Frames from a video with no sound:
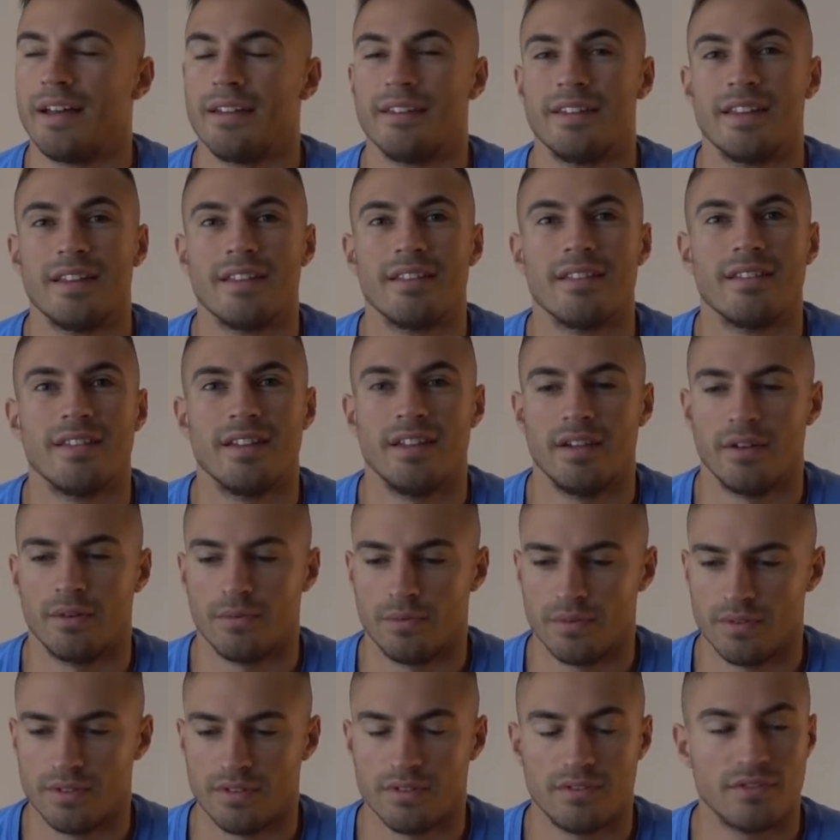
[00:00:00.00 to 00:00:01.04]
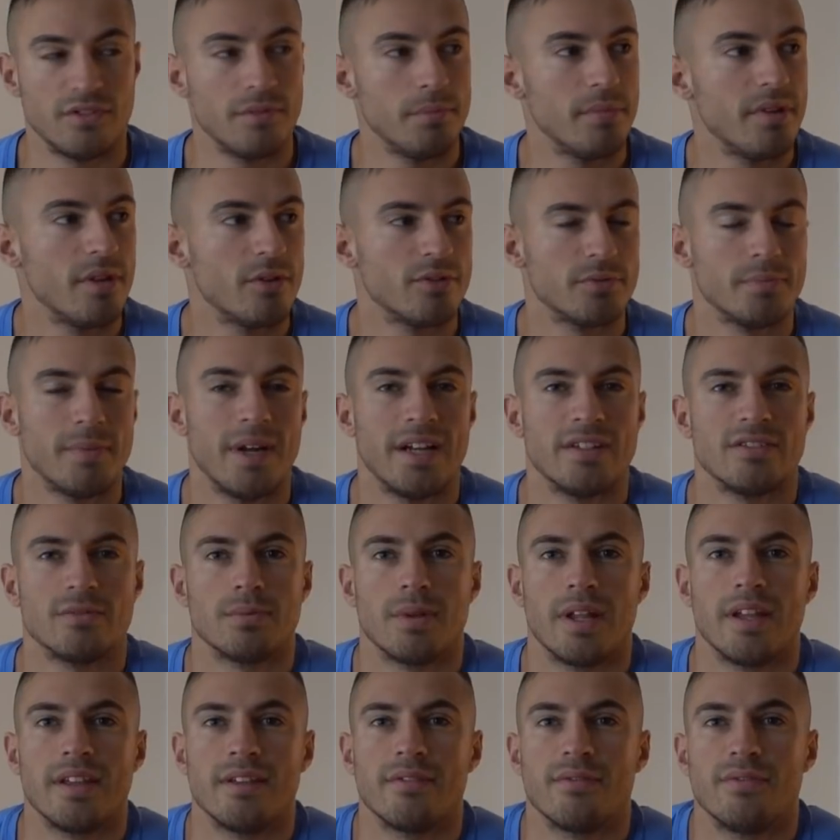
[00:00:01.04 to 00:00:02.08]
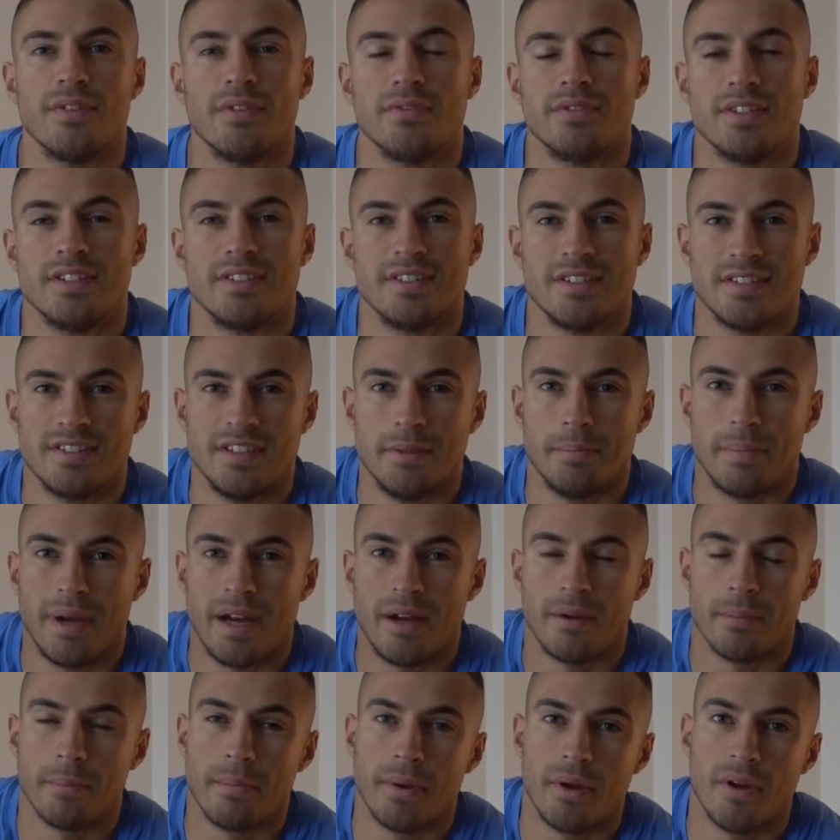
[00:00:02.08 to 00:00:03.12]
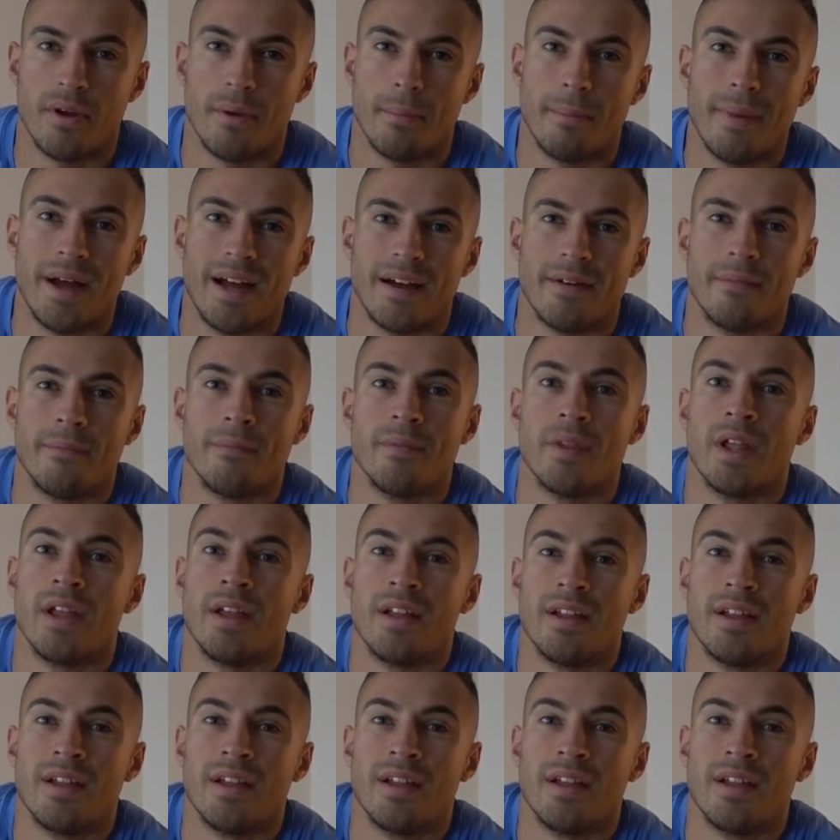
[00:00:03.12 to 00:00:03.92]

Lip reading: And you know, some of those mats were like £50-60 per mat,